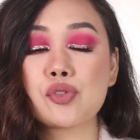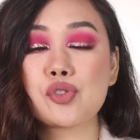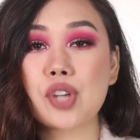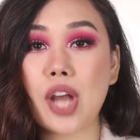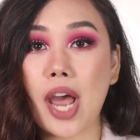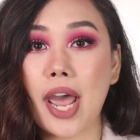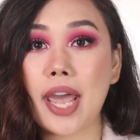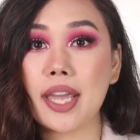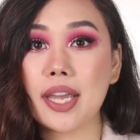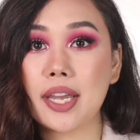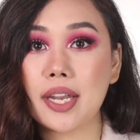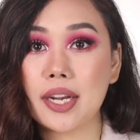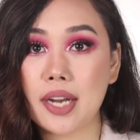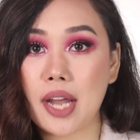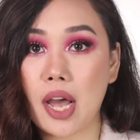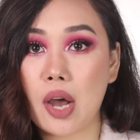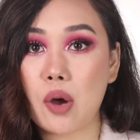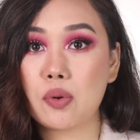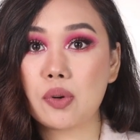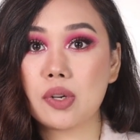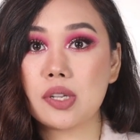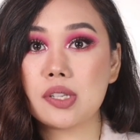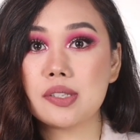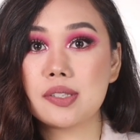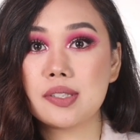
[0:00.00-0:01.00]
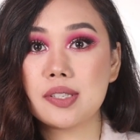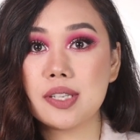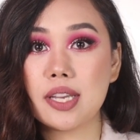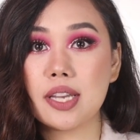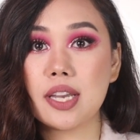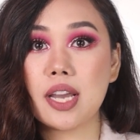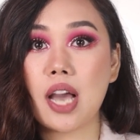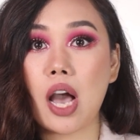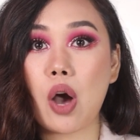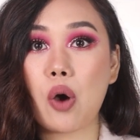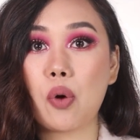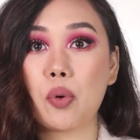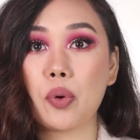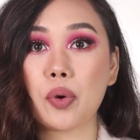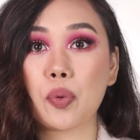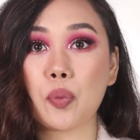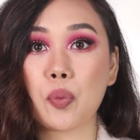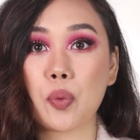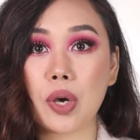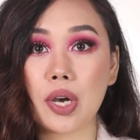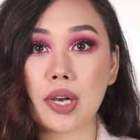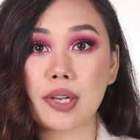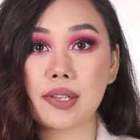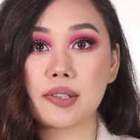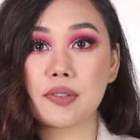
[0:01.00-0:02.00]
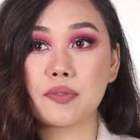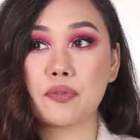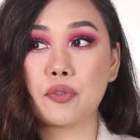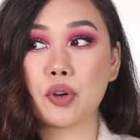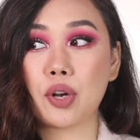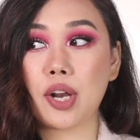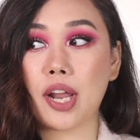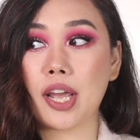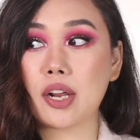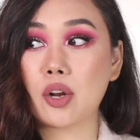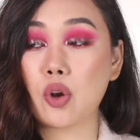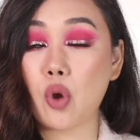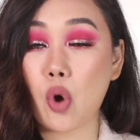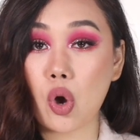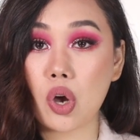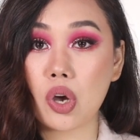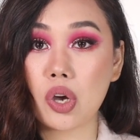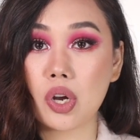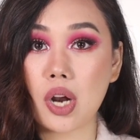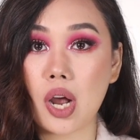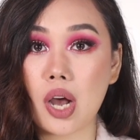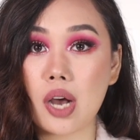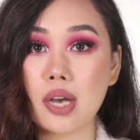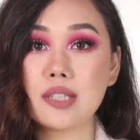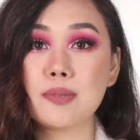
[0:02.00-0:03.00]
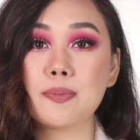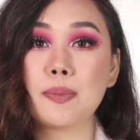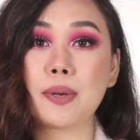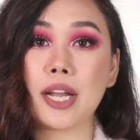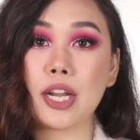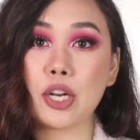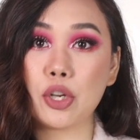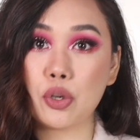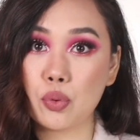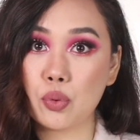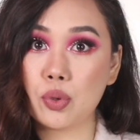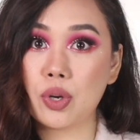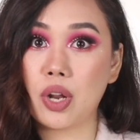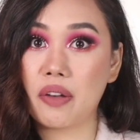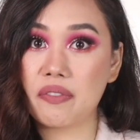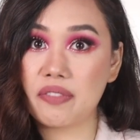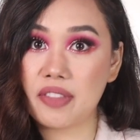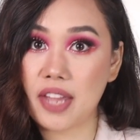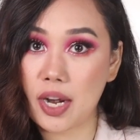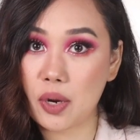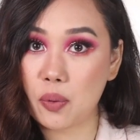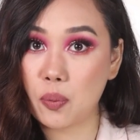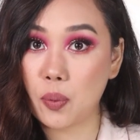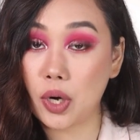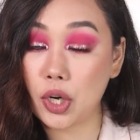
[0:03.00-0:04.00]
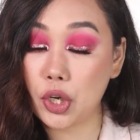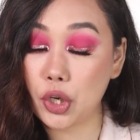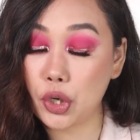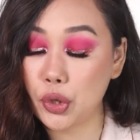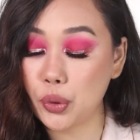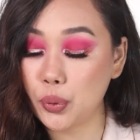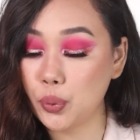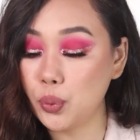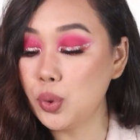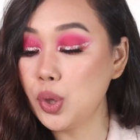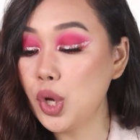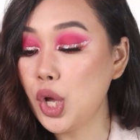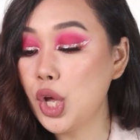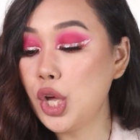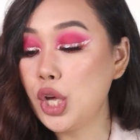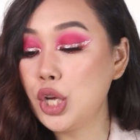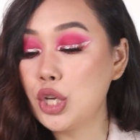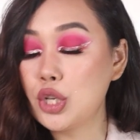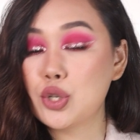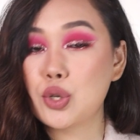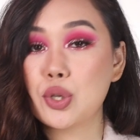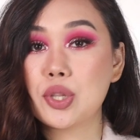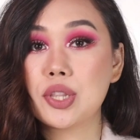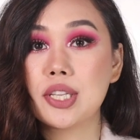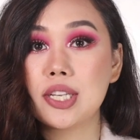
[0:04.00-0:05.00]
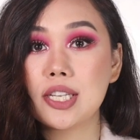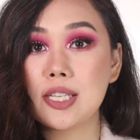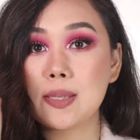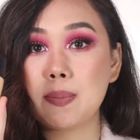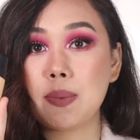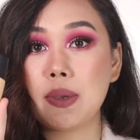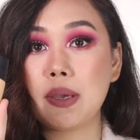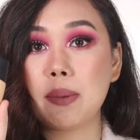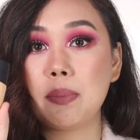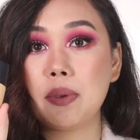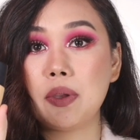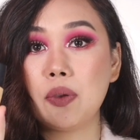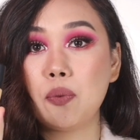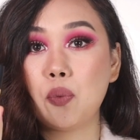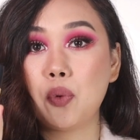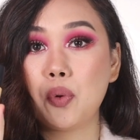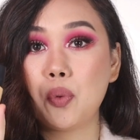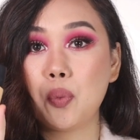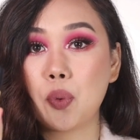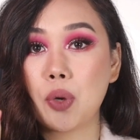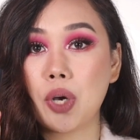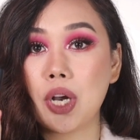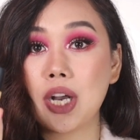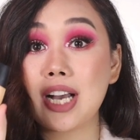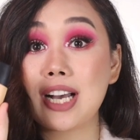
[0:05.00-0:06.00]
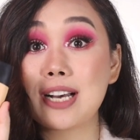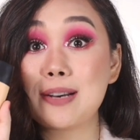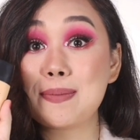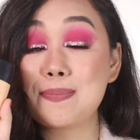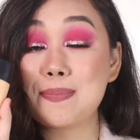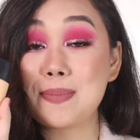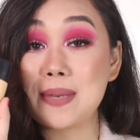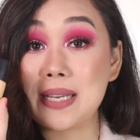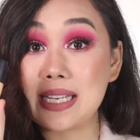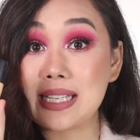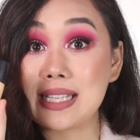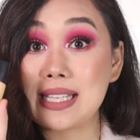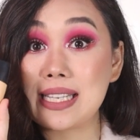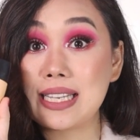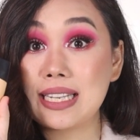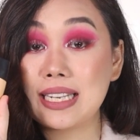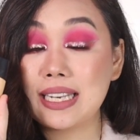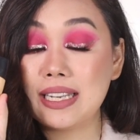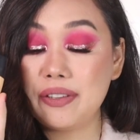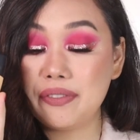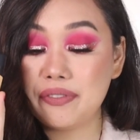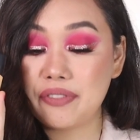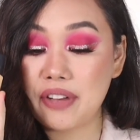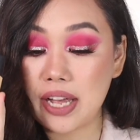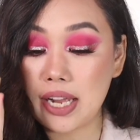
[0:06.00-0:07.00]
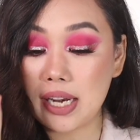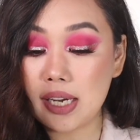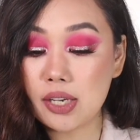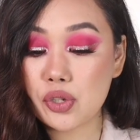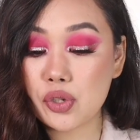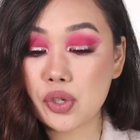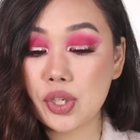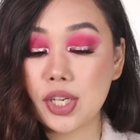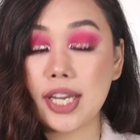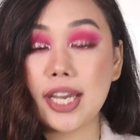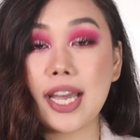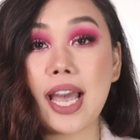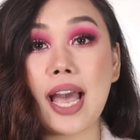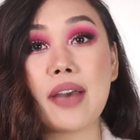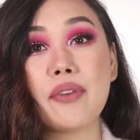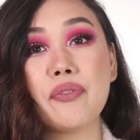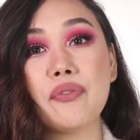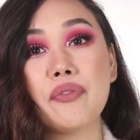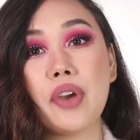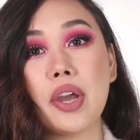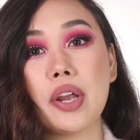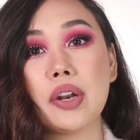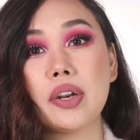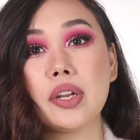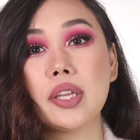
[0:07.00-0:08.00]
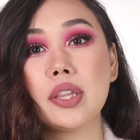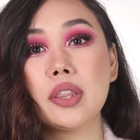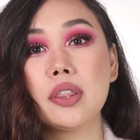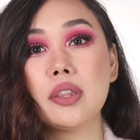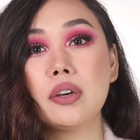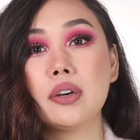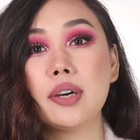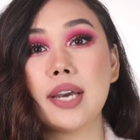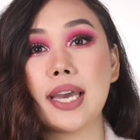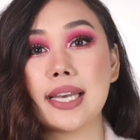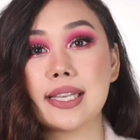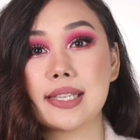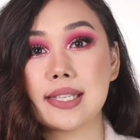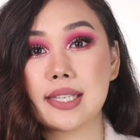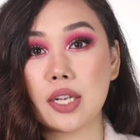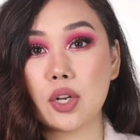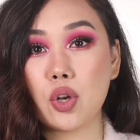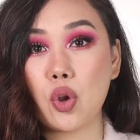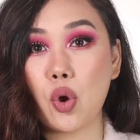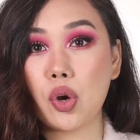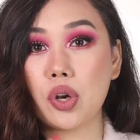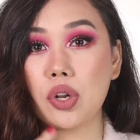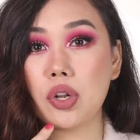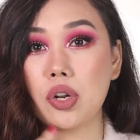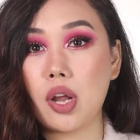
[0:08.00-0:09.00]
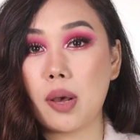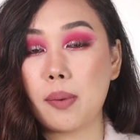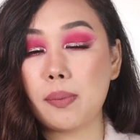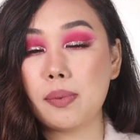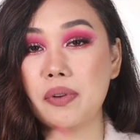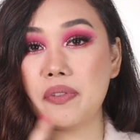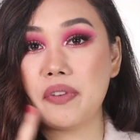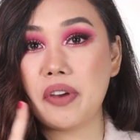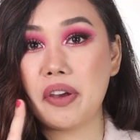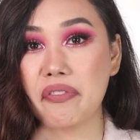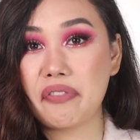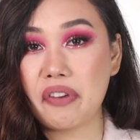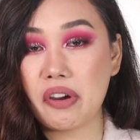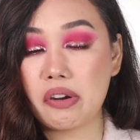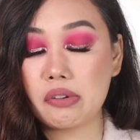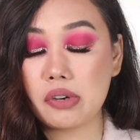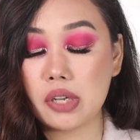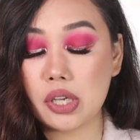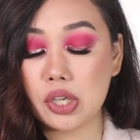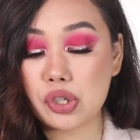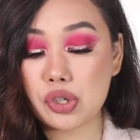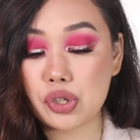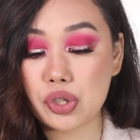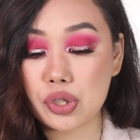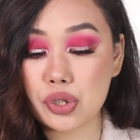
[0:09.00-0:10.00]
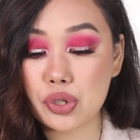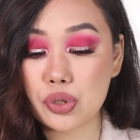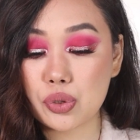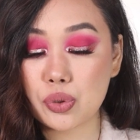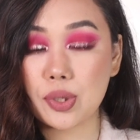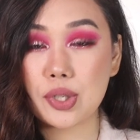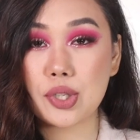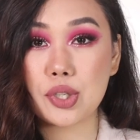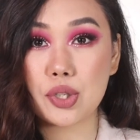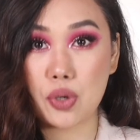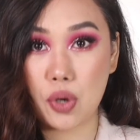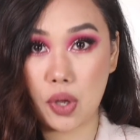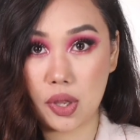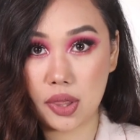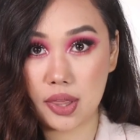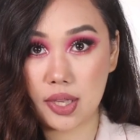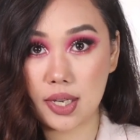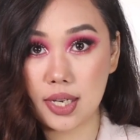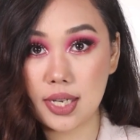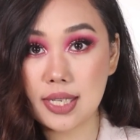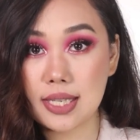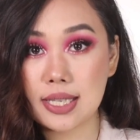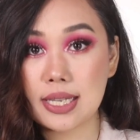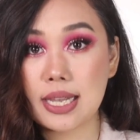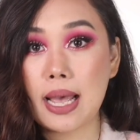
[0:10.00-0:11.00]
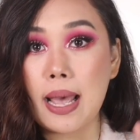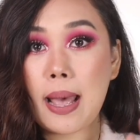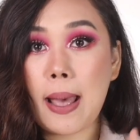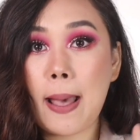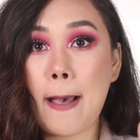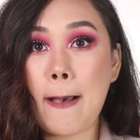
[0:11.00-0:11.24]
trying it out and seeing how it works for like longer hours, but I do love that one too. So this baby would work amazingly well. Today I'm wearing the Estee Lauder Double Wear foundation, so it's not this,